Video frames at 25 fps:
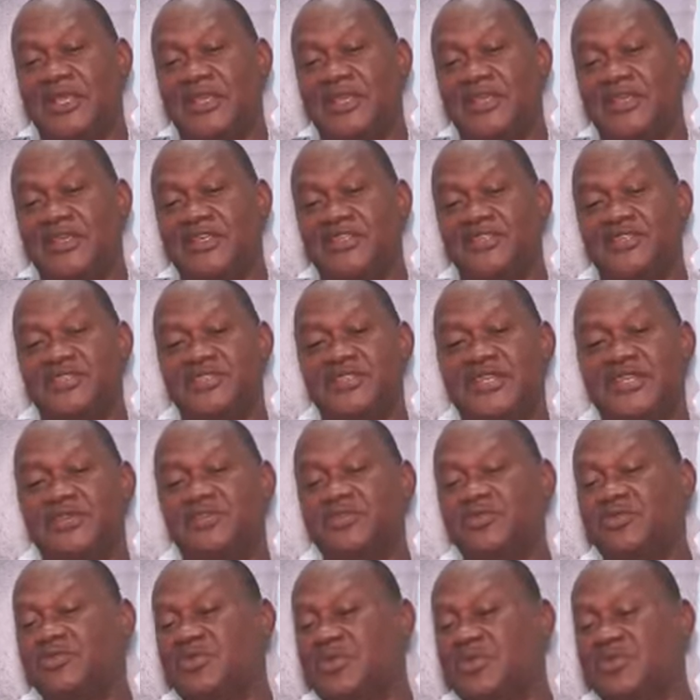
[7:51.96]
his
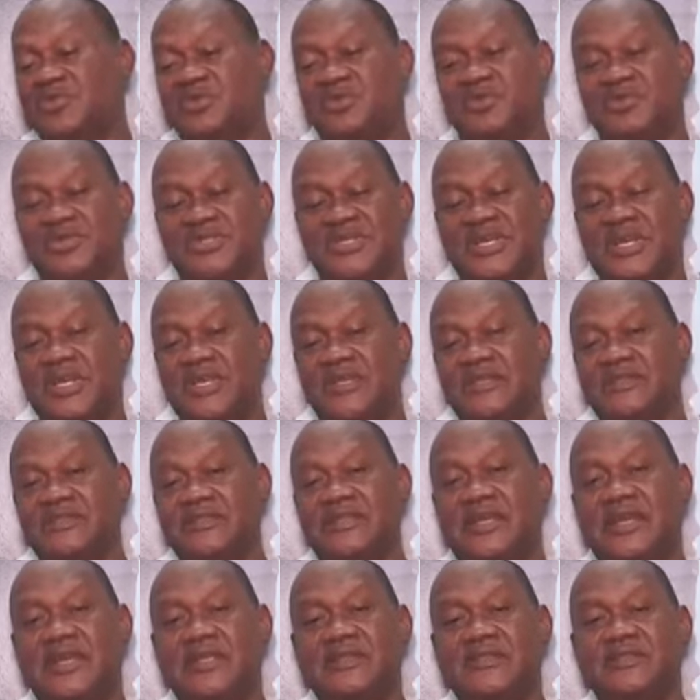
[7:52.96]
schedule was so tight
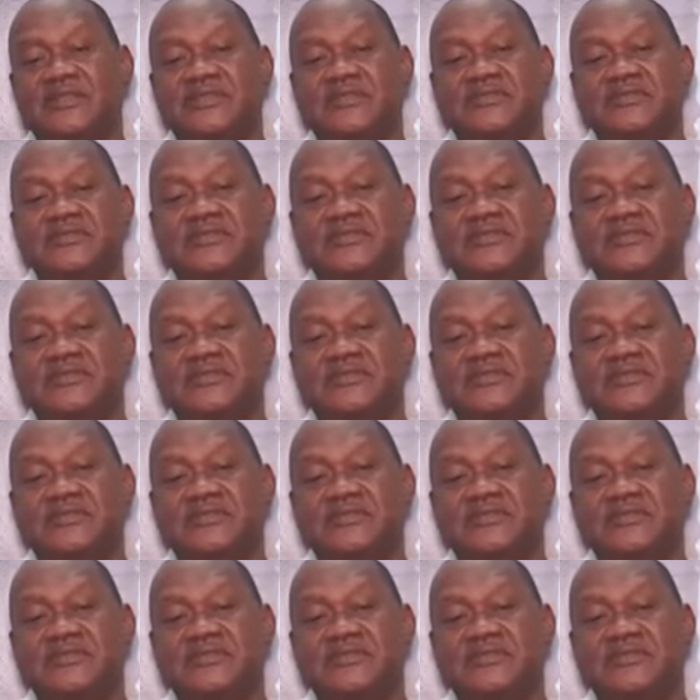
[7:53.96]
that